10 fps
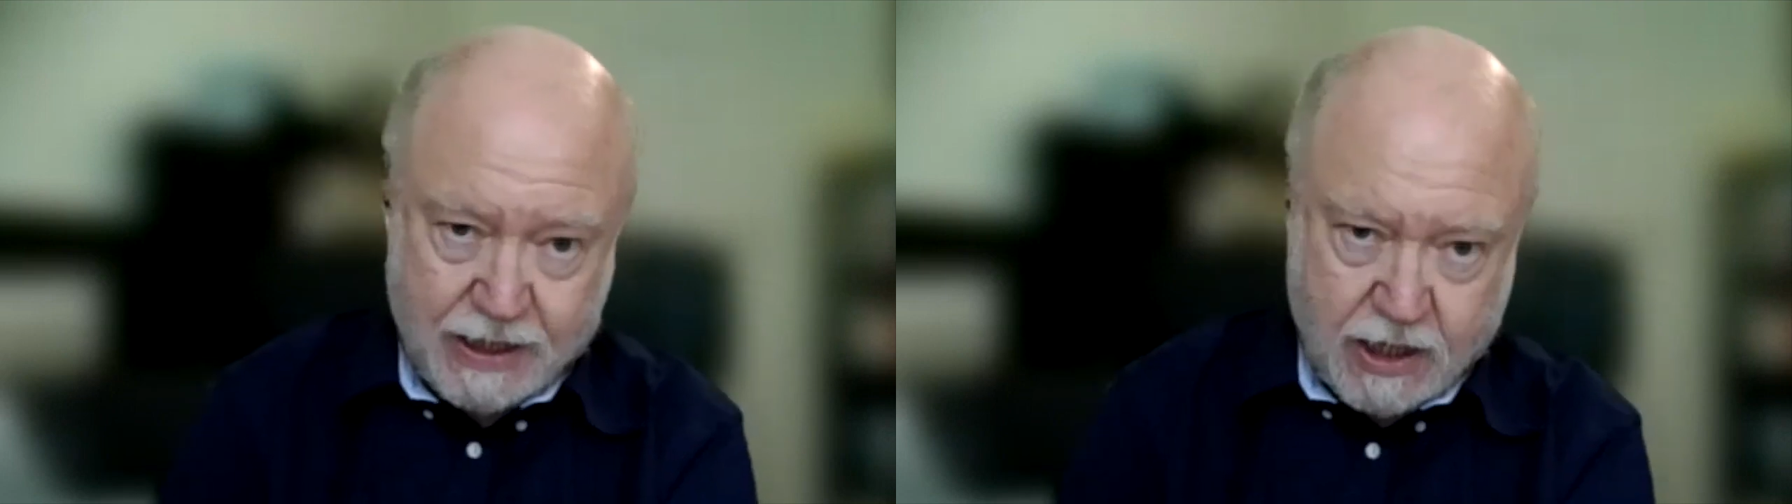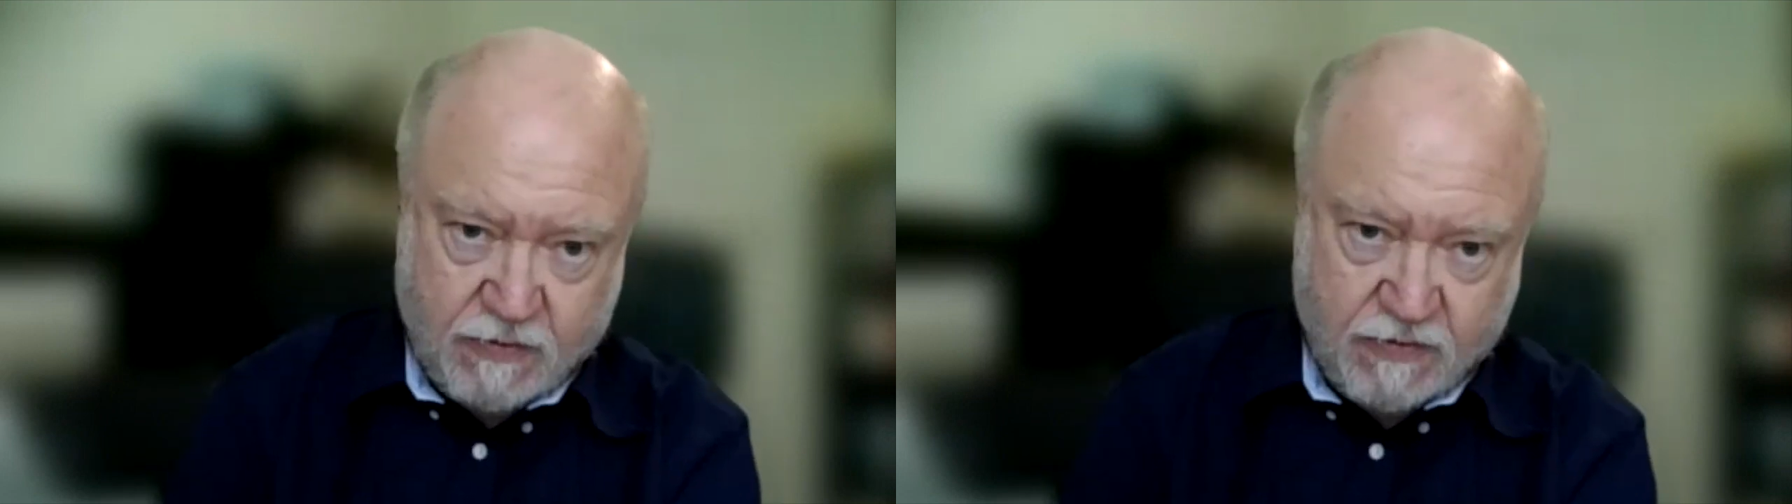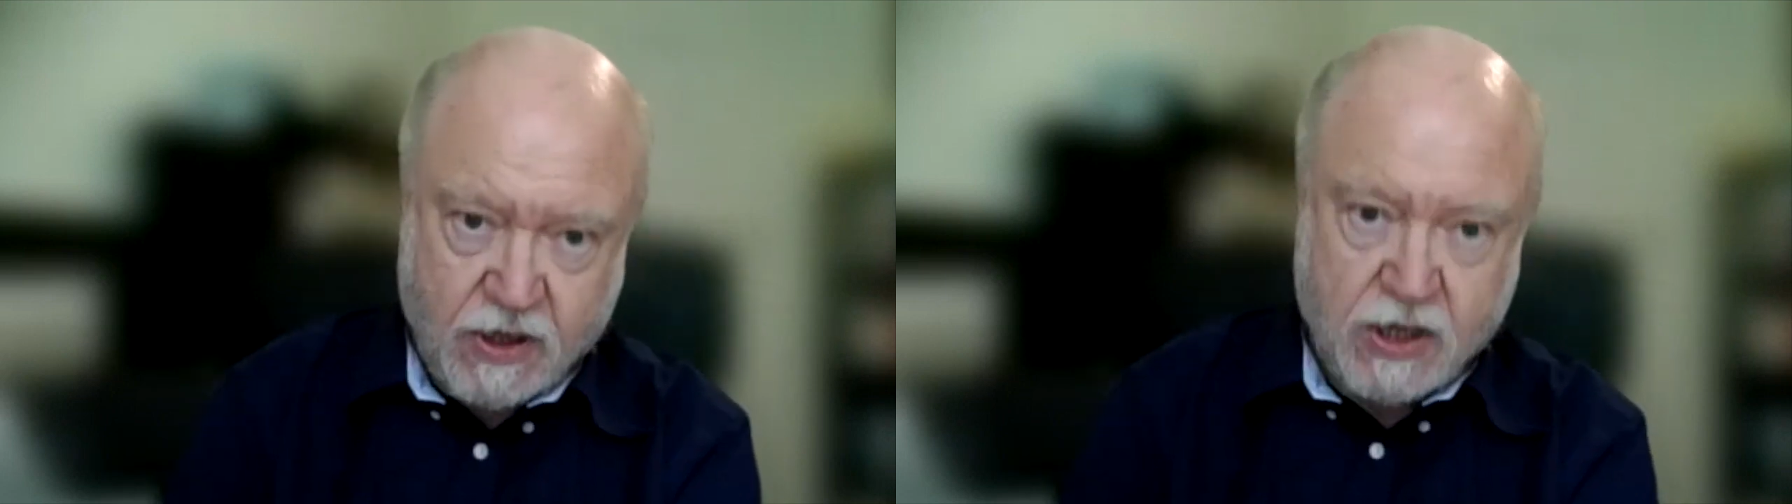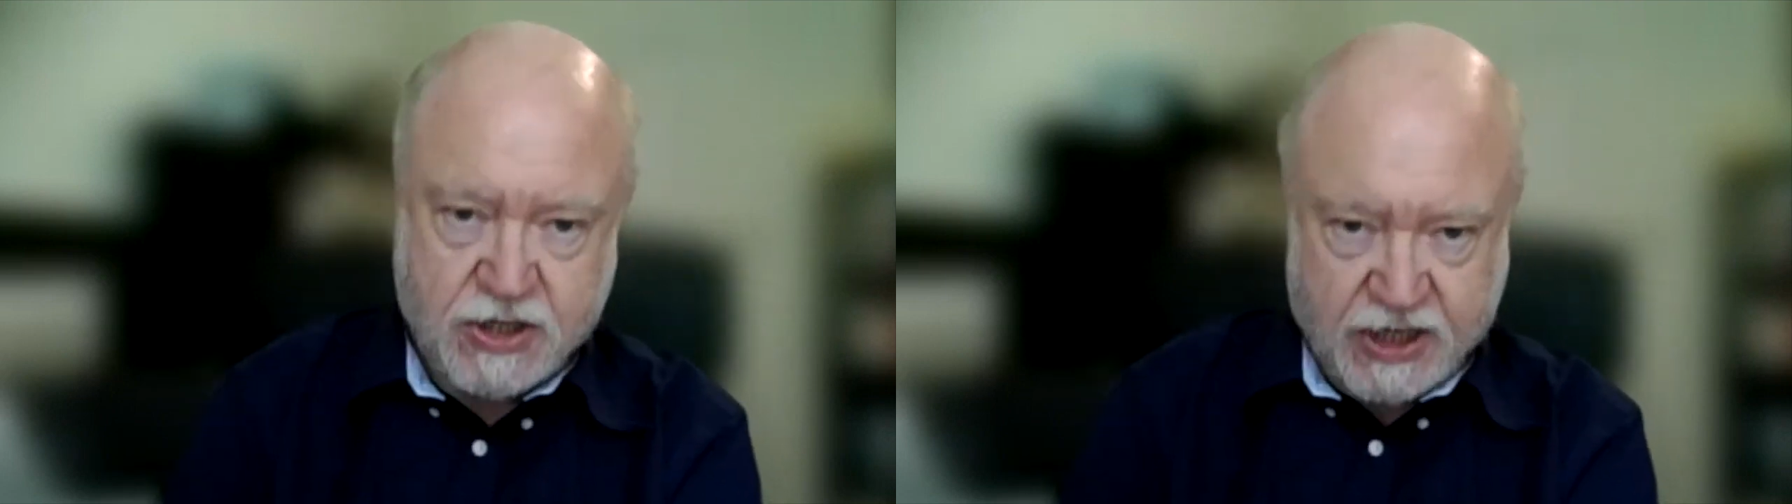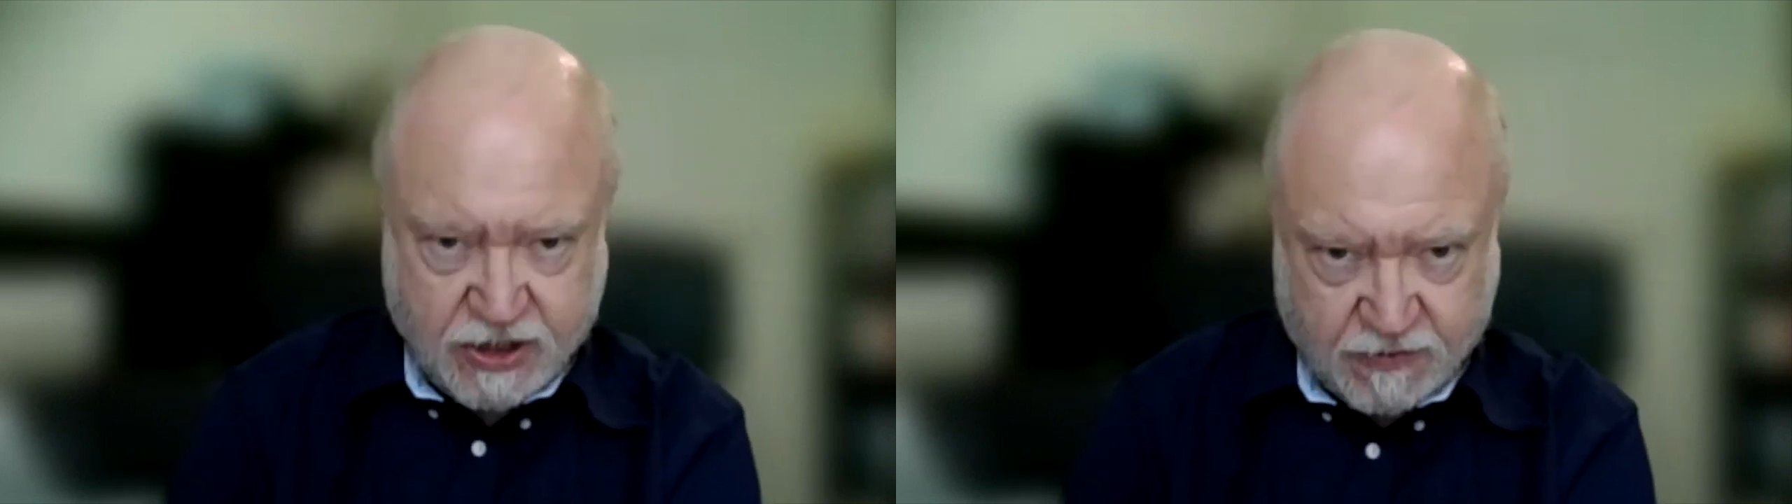diff
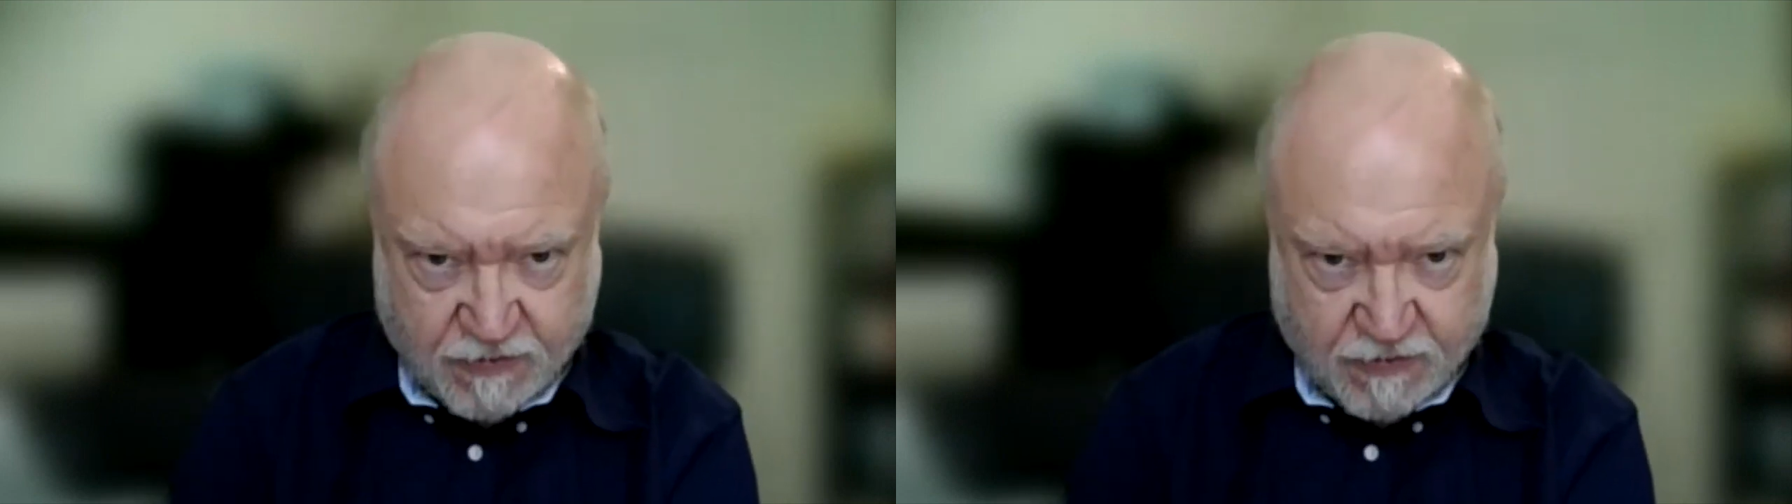to get a